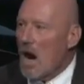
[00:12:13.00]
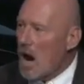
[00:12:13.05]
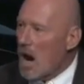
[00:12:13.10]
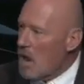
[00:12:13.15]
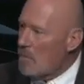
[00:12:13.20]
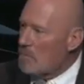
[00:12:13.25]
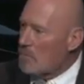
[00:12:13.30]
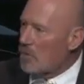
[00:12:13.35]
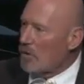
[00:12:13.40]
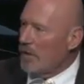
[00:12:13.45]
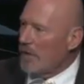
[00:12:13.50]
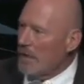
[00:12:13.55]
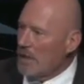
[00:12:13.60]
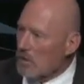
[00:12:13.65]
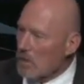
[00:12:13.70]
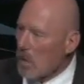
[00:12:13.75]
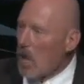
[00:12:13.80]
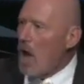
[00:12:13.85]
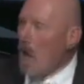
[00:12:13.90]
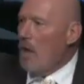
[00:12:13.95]
our
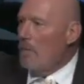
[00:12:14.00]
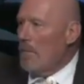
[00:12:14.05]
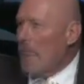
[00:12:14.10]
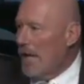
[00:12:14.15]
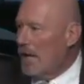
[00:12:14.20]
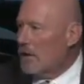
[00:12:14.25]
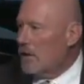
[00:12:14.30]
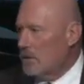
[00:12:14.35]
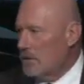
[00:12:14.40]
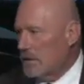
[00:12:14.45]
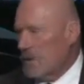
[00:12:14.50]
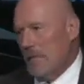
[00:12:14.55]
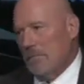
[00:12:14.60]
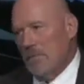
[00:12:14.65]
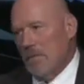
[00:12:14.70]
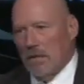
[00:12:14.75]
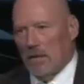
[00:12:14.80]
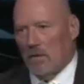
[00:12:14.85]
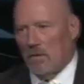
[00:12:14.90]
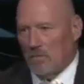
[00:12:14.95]
brilliant lawmakers,
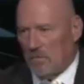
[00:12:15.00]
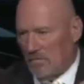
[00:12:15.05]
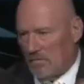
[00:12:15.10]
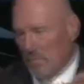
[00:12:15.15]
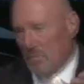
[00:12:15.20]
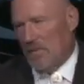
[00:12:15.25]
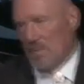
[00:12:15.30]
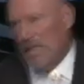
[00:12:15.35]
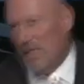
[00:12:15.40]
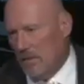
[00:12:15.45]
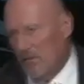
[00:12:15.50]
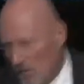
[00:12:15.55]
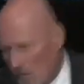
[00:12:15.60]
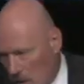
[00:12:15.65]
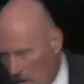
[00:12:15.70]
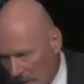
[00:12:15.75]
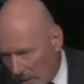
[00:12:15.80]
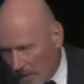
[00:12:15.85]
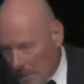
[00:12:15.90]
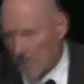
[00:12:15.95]
I don't forget
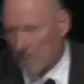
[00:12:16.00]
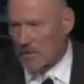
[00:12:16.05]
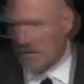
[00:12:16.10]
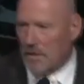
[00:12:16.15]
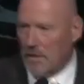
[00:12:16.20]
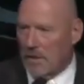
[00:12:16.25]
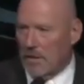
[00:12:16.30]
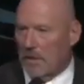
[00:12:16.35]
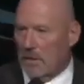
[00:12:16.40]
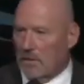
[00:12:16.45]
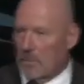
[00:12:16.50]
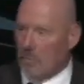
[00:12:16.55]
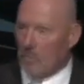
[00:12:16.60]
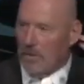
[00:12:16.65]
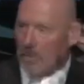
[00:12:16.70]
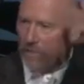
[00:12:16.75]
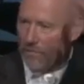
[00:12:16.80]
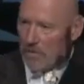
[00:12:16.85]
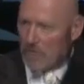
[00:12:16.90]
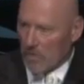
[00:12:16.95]
lawmakers,
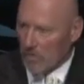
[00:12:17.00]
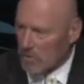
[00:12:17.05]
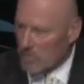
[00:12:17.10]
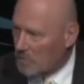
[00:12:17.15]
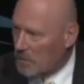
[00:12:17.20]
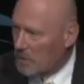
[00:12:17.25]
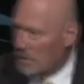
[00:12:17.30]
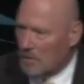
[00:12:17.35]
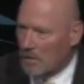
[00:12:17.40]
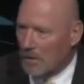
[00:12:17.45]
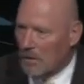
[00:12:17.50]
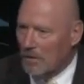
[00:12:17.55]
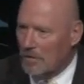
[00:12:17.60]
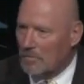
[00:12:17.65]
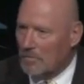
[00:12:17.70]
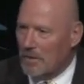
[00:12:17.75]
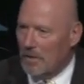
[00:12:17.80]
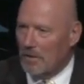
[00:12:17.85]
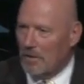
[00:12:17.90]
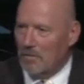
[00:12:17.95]
whatever those people are
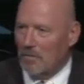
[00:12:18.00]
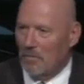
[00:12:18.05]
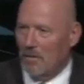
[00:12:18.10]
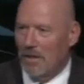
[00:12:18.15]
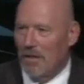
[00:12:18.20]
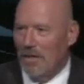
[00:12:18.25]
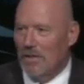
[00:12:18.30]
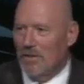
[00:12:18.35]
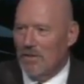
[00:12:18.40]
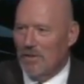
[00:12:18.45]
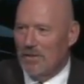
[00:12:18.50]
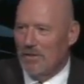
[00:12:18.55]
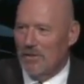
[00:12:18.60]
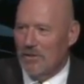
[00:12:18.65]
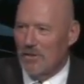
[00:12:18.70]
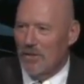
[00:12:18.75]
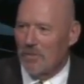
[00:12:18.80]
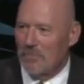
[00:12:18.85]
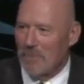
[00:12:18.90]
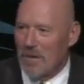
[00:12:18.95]
up there.
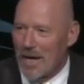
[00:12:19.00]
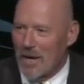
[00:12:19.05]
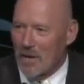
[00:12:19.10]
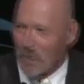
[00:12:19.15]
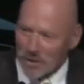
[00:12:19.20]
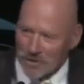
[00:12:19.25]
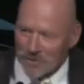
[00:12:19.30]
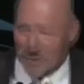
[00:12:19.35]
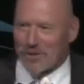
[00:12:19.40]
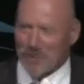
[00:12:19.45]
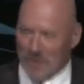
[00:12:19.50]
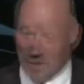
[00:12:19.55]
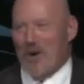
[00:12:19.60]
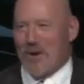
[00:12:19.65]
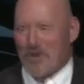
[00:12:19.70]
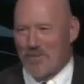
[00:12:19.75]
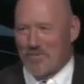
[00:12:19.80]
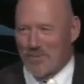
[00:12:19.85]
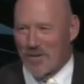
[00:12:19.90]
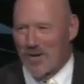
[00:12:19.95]
Jeremiah, what's the
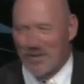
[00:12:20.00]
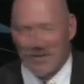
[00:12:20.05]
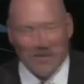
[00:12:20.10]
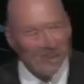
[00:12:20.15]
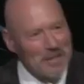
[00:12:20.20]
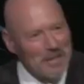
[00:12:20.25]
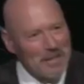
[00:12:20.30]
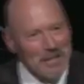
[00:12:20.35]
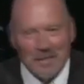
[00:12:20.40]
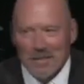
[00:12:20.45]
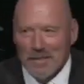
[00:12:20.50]
term, brother?